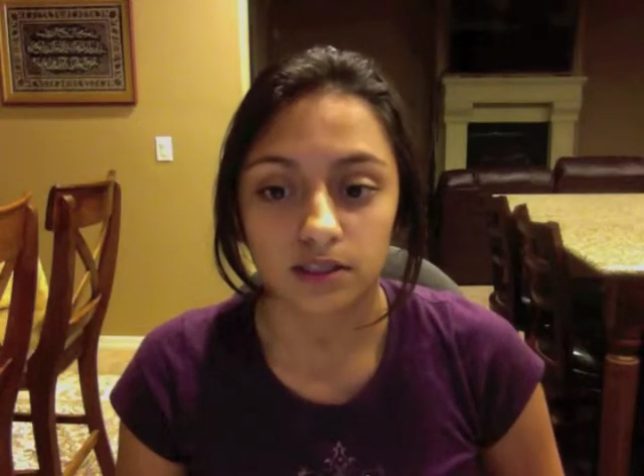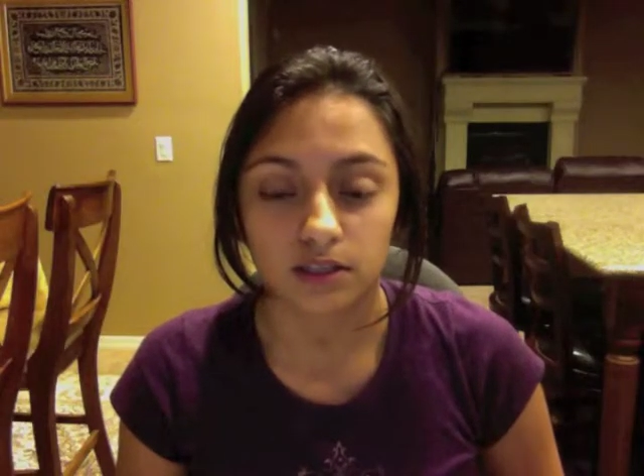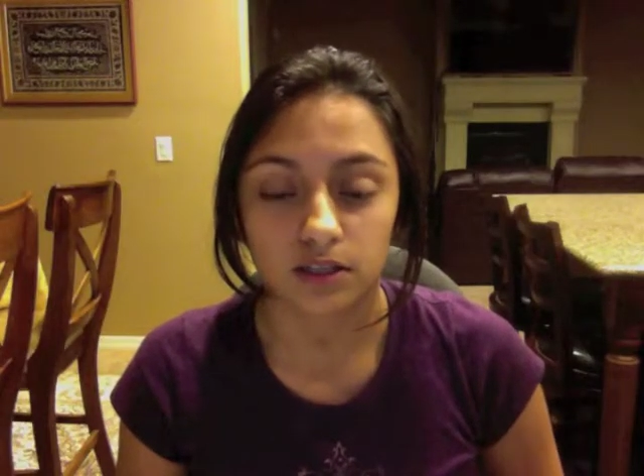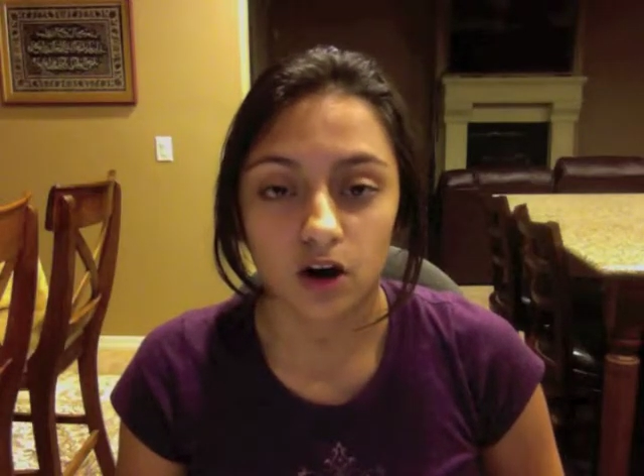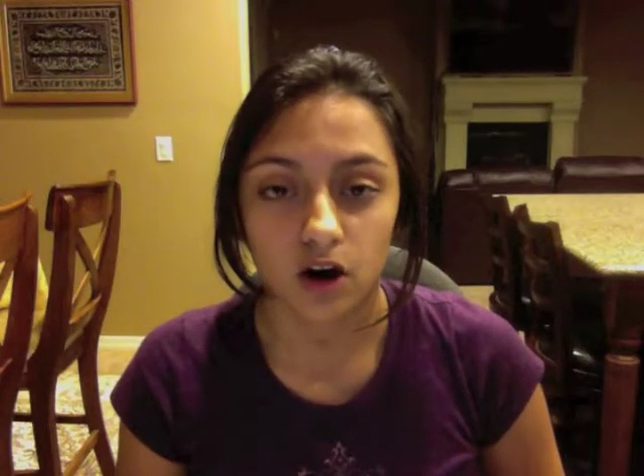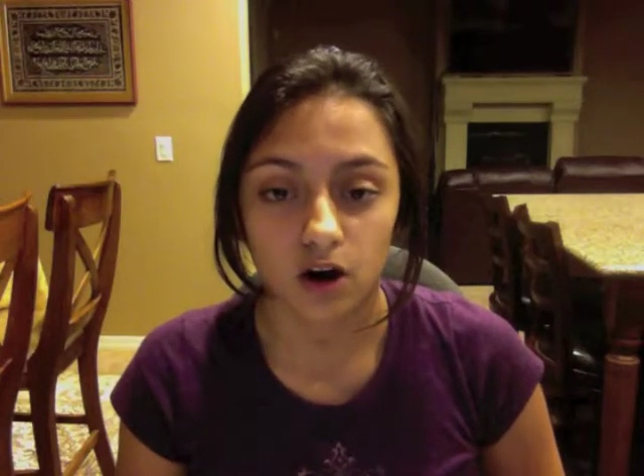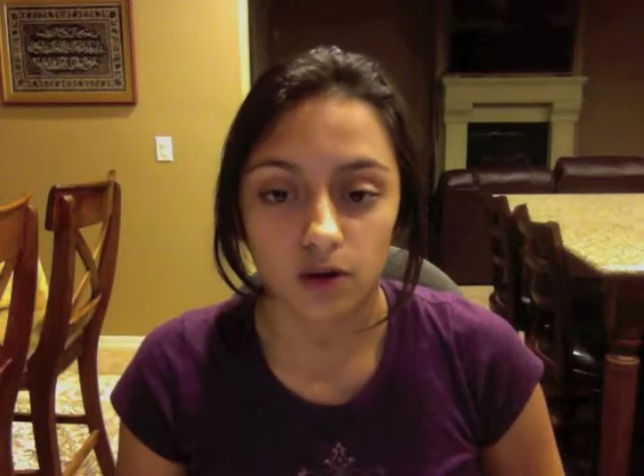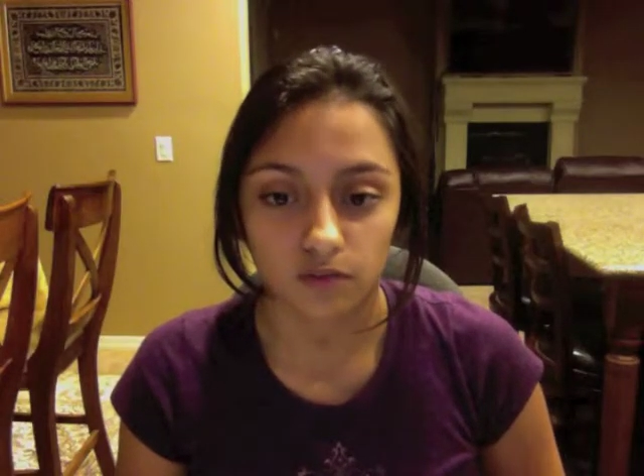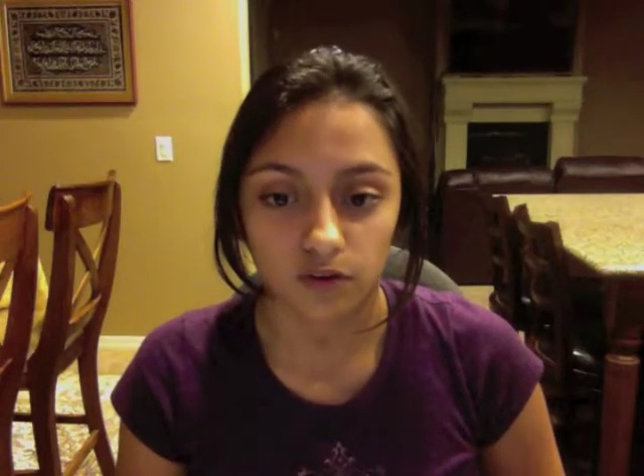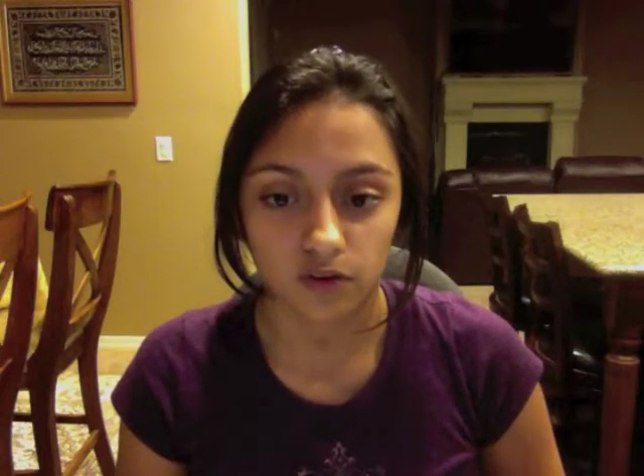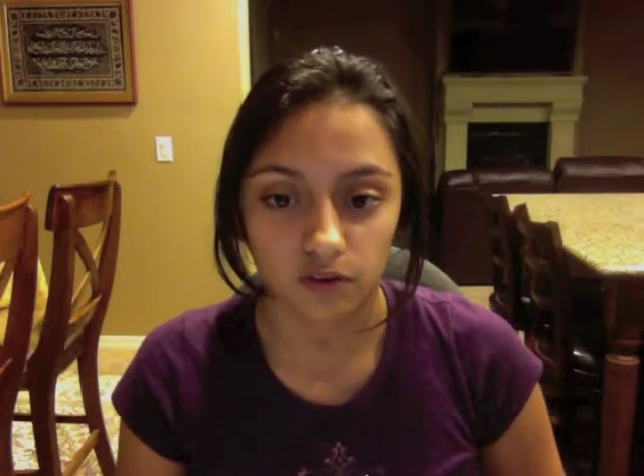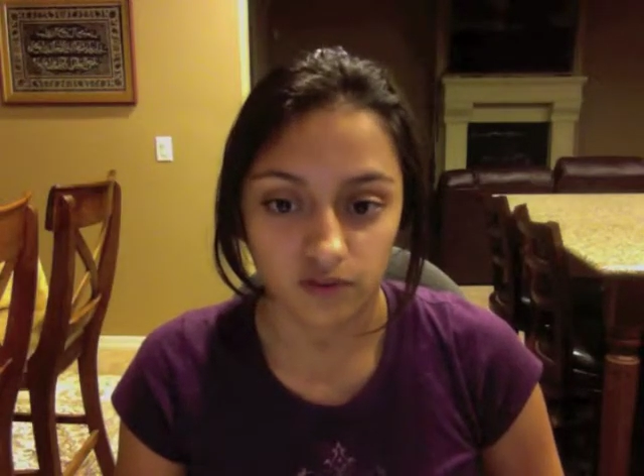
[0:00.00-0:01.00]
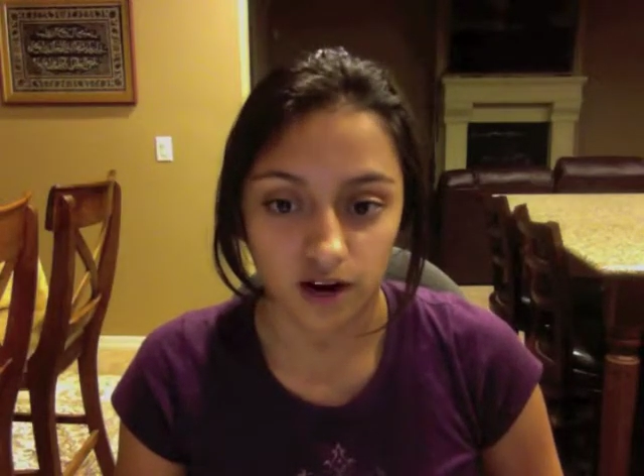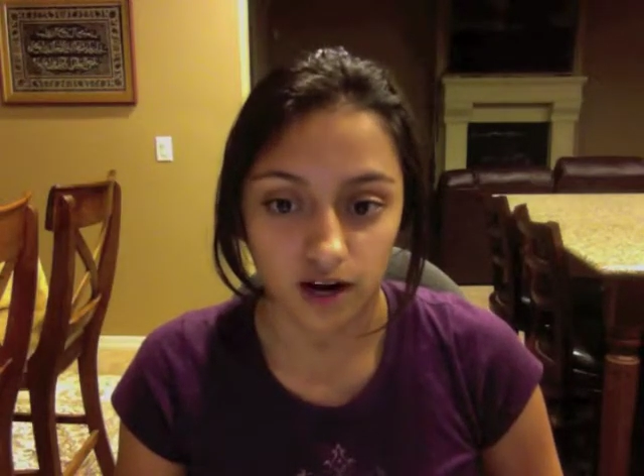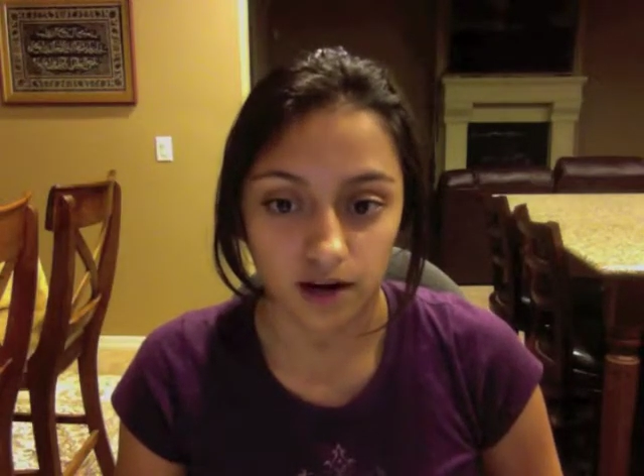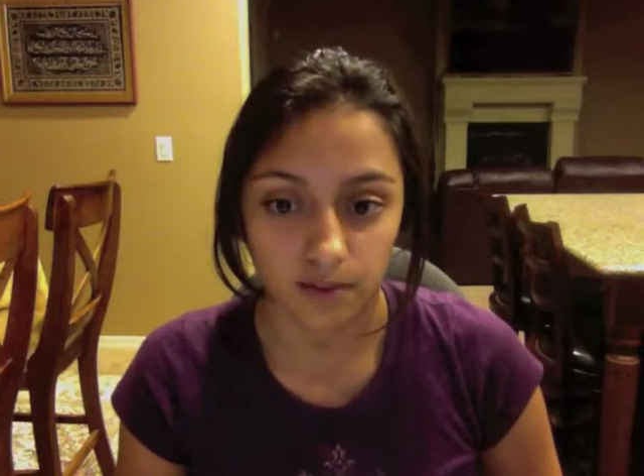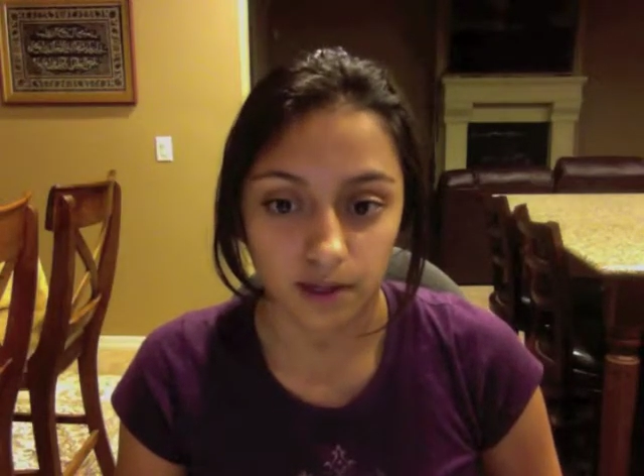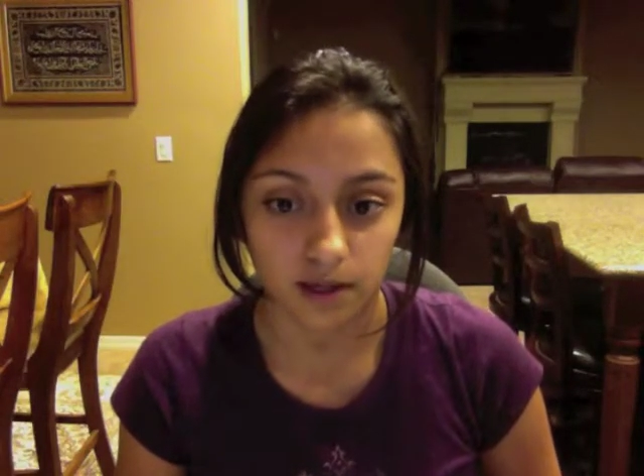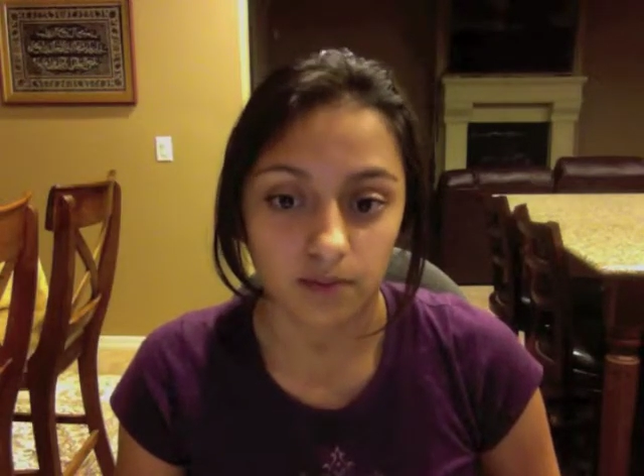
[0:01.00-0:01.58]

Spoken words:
in a harmful environment